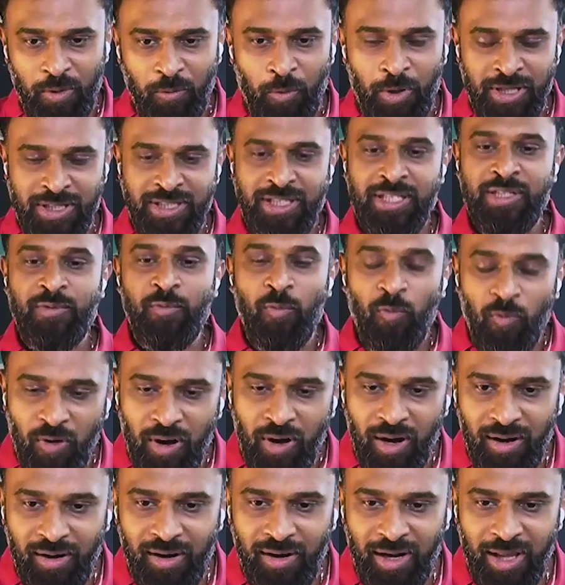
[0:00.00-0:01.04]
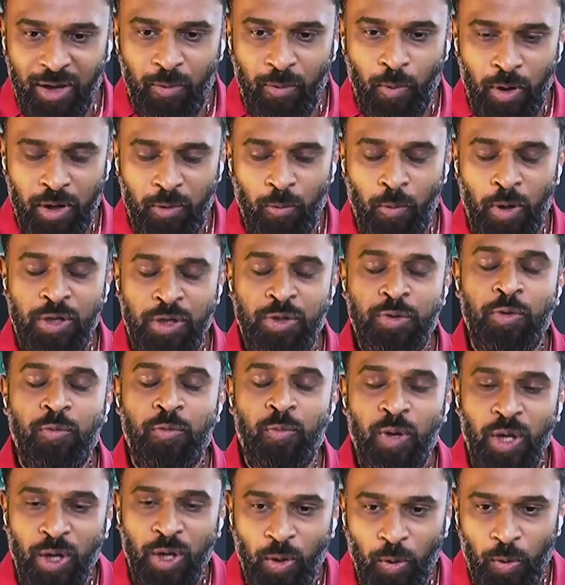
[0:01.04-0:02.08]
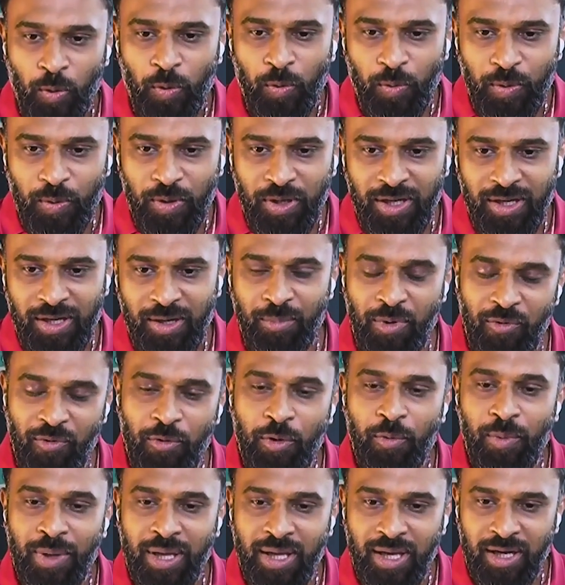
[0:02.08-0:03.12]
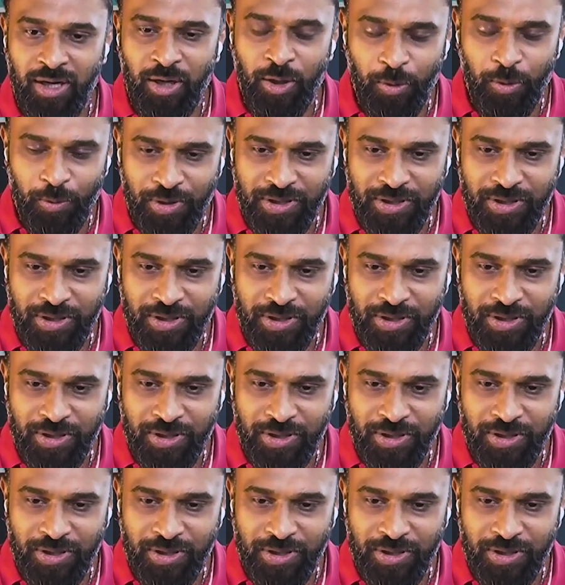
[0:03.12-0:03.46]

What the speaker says: is this world? Like what should we know before we get into